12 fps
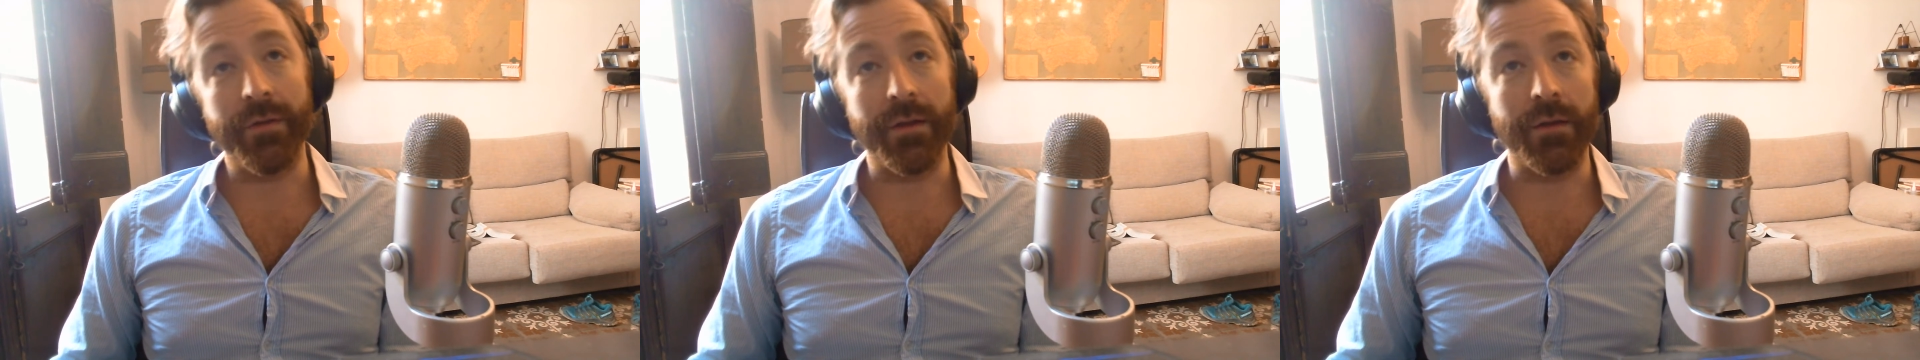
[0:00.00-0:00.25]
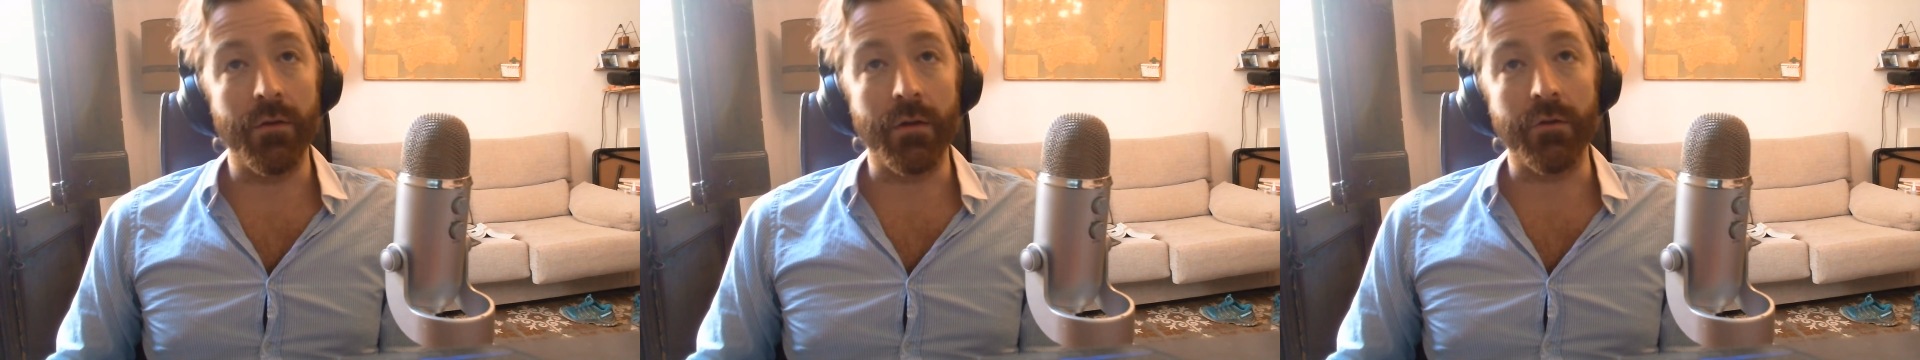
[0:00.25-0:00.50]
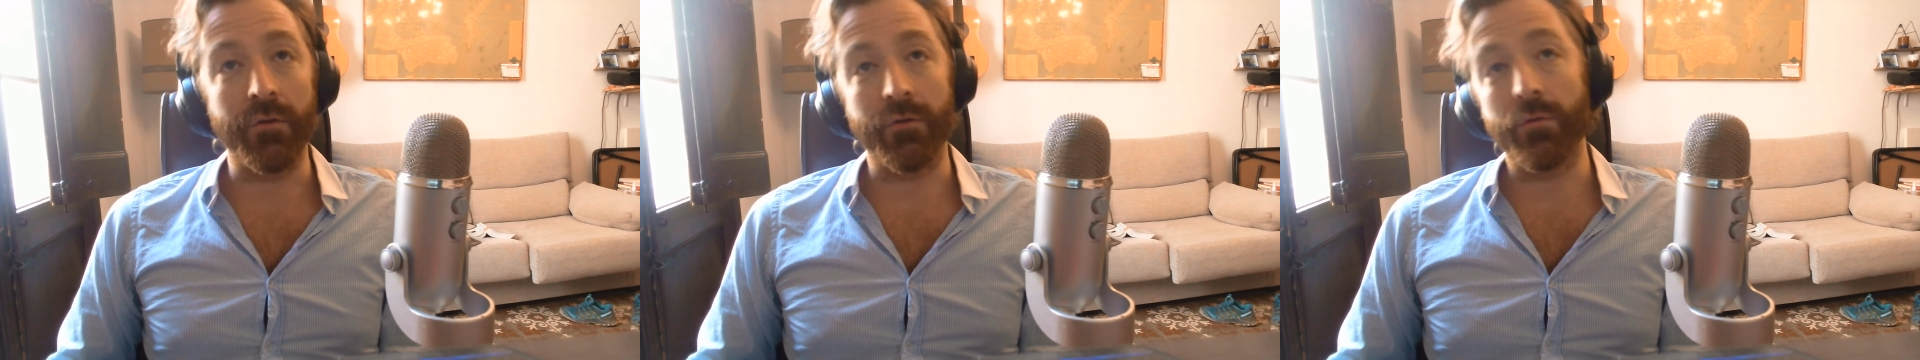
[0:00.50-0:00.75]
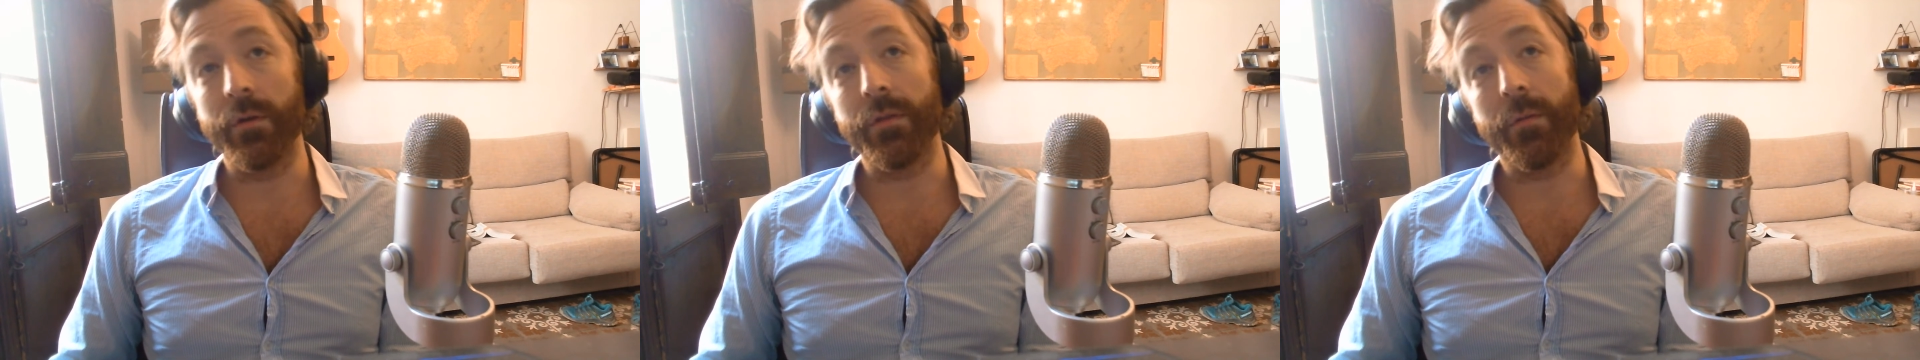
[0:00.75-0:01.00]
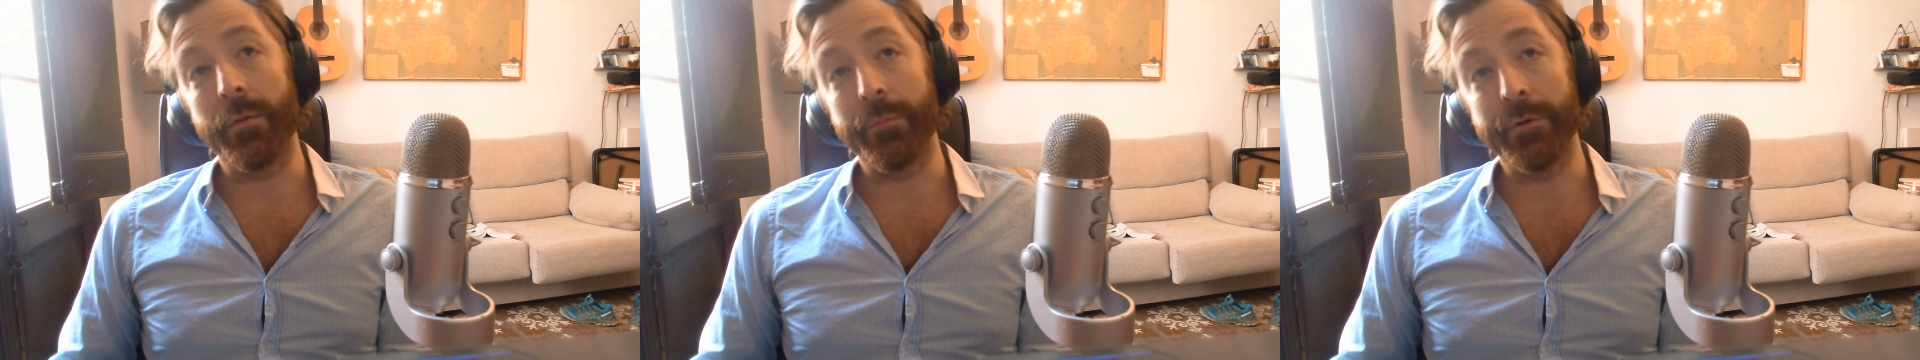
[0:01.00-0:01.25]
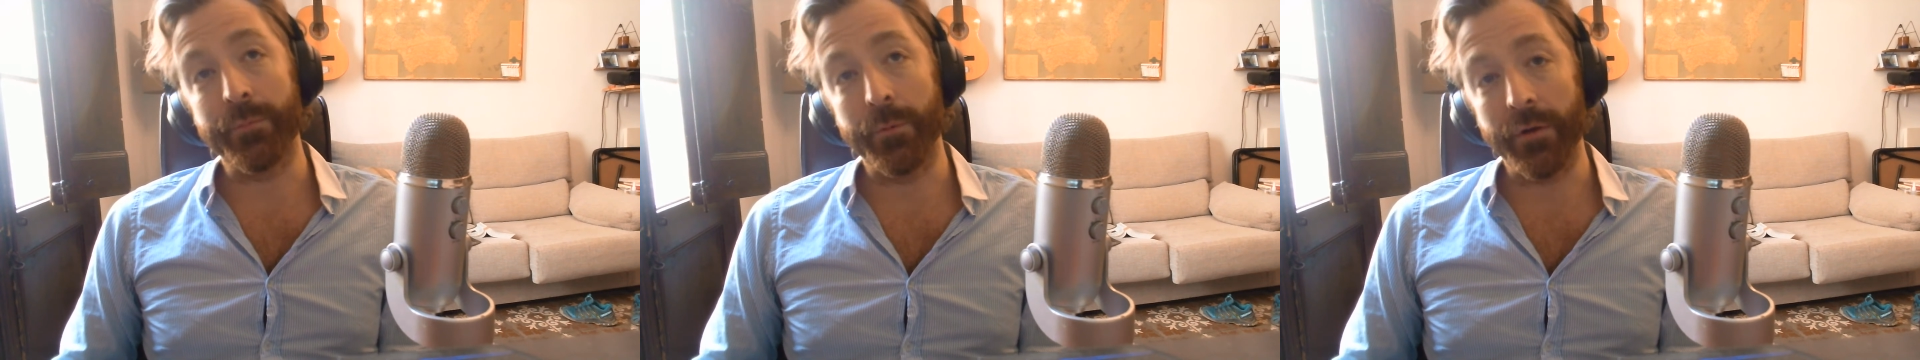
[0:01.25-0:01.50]
like you can just treat them as
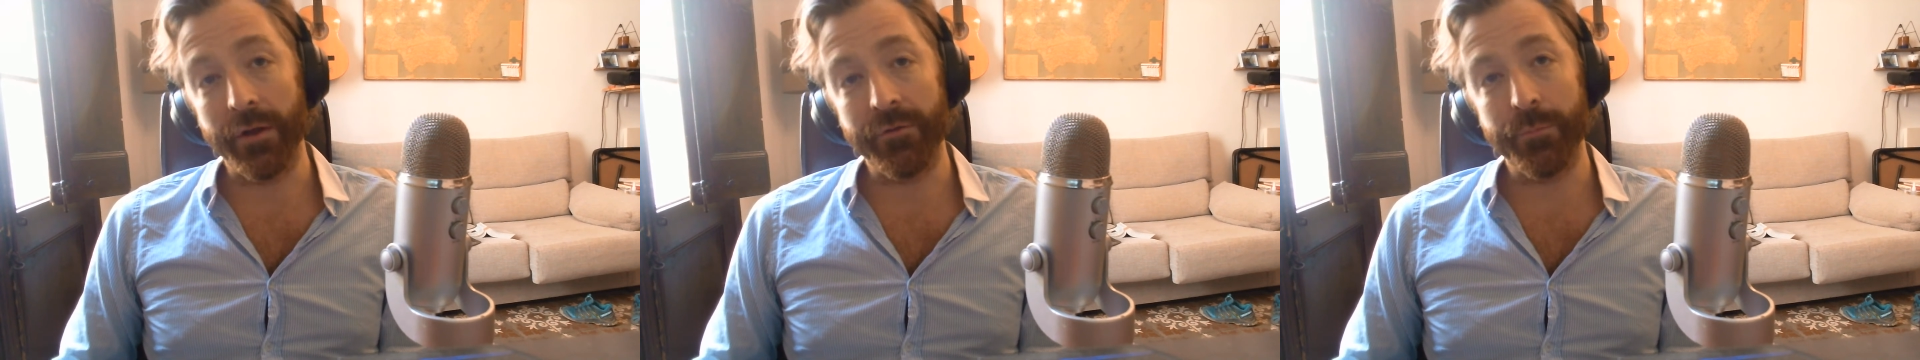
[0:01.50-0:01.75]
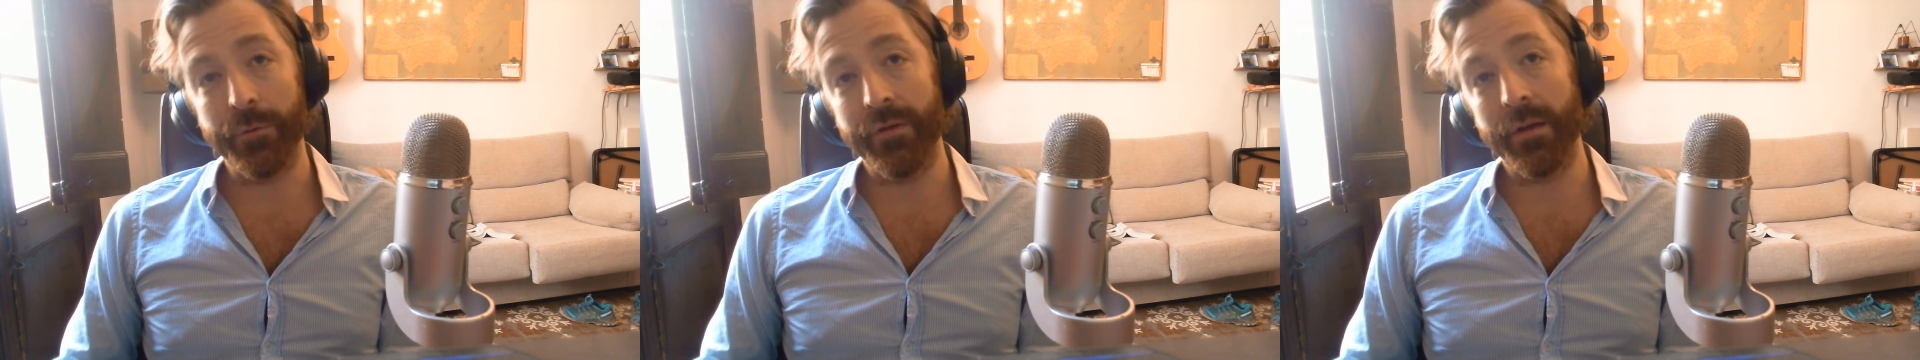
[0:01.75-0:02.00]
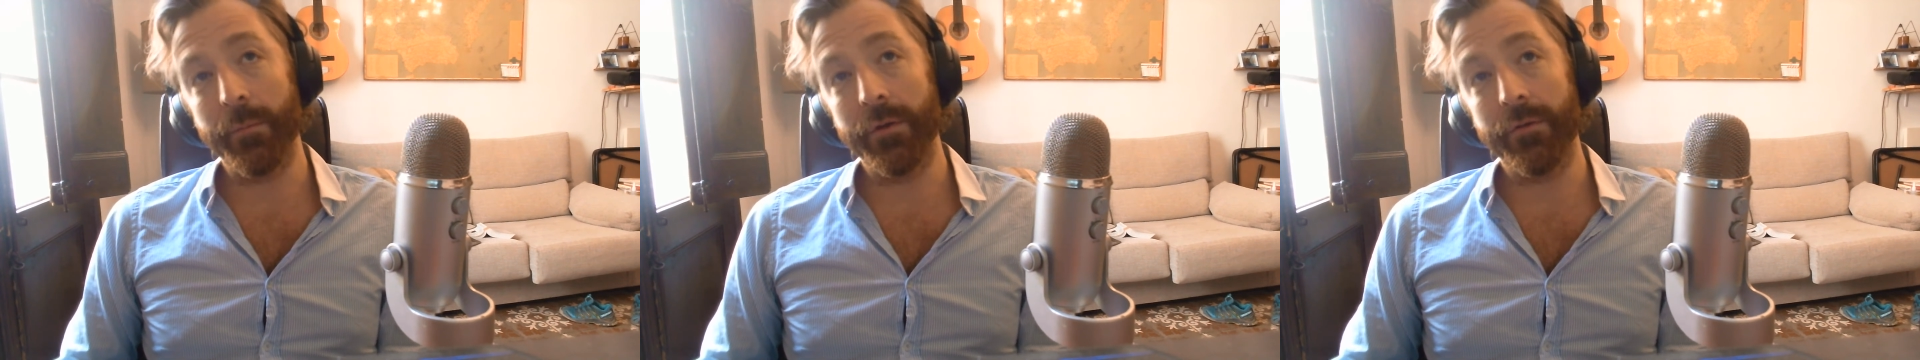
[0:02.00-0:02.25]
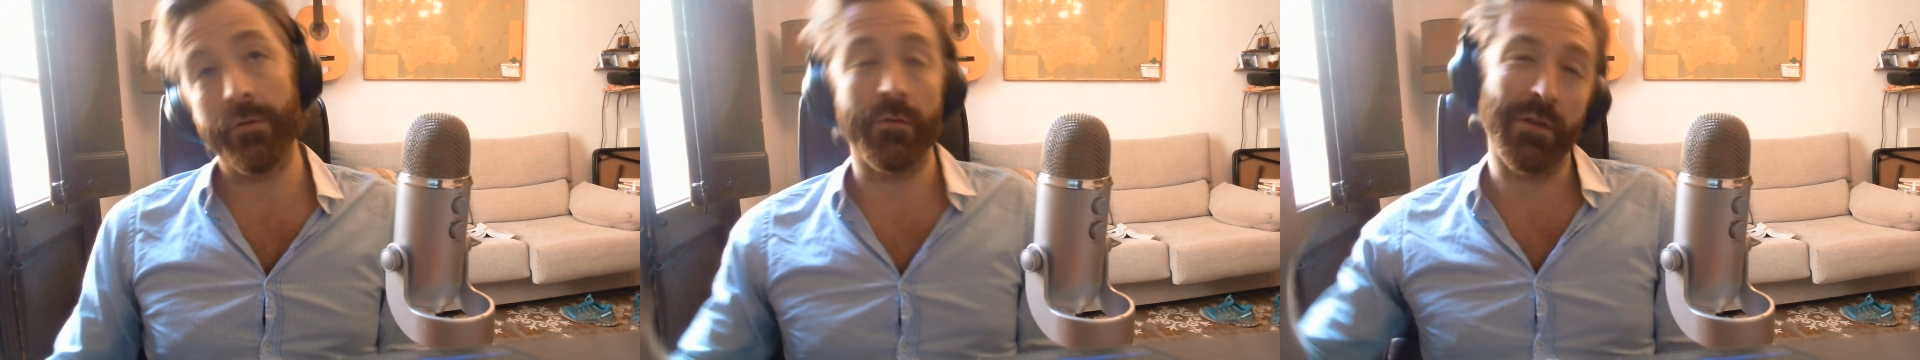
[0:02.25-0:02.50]
multiple customer segments.